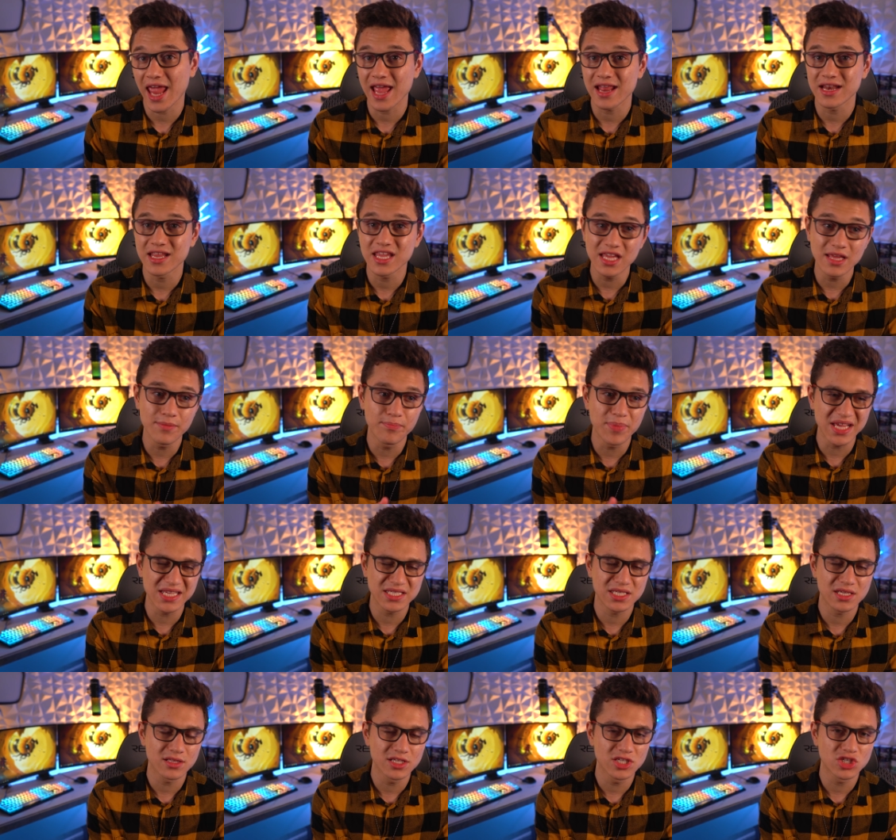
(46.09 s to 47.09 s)
and he
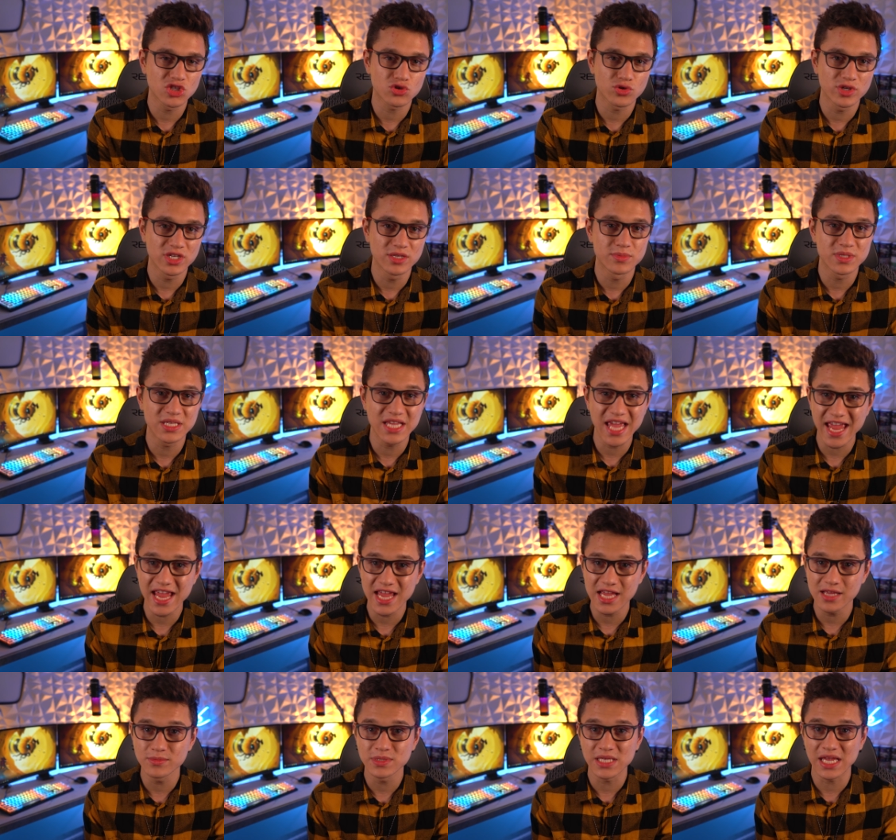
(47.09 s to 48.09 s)
basically streams
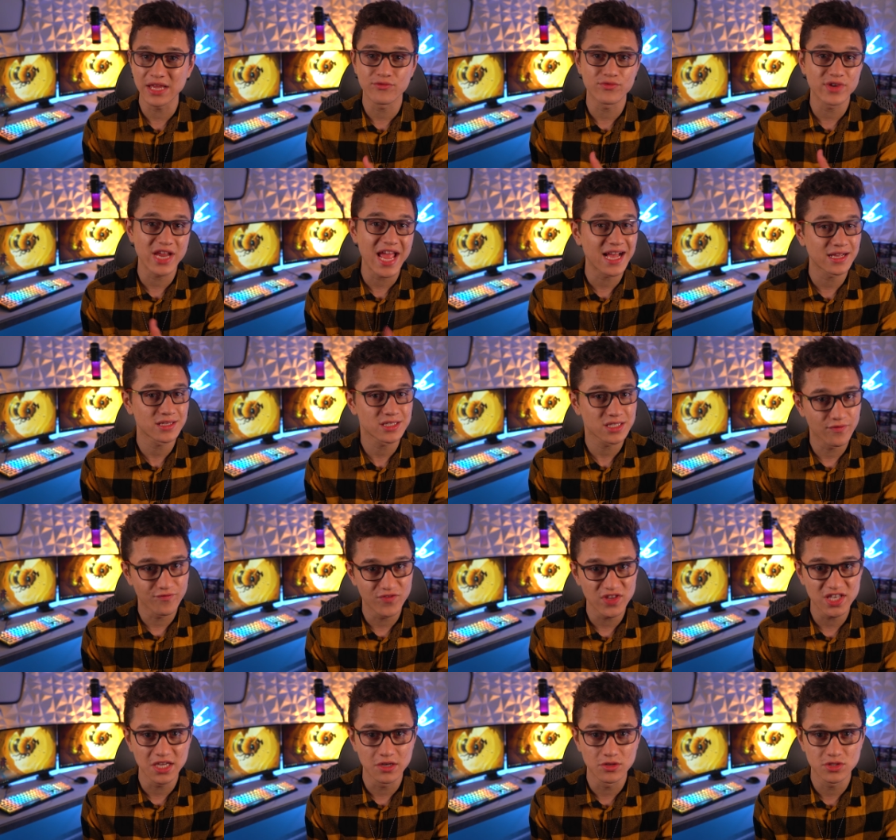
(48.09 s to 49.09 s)
games and reacts to
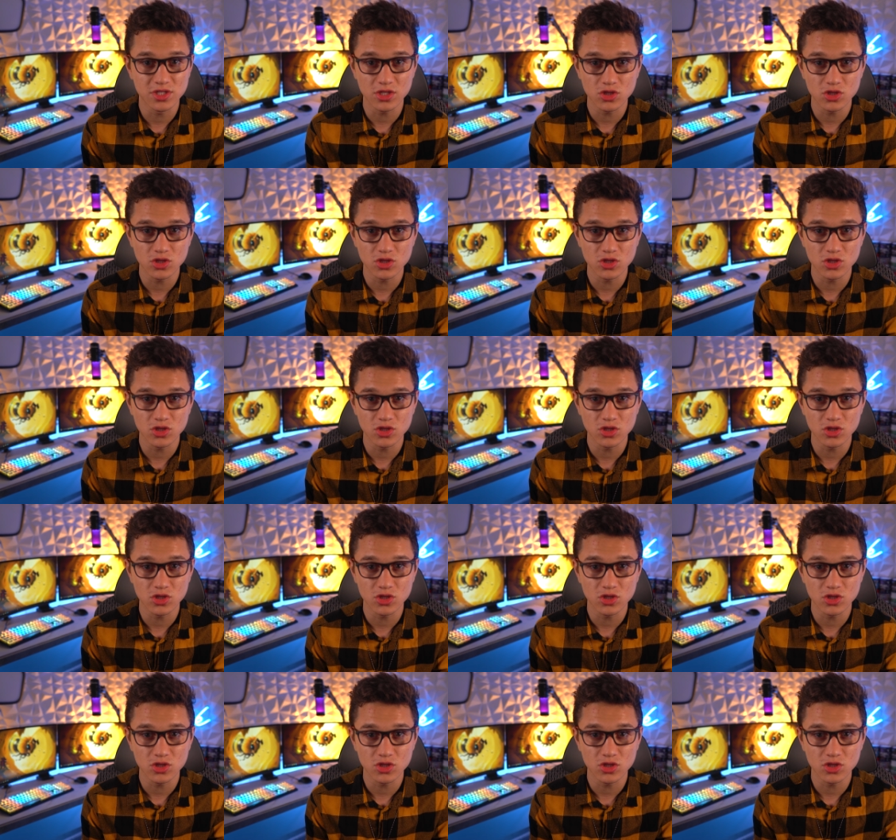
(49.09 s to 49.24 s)
videos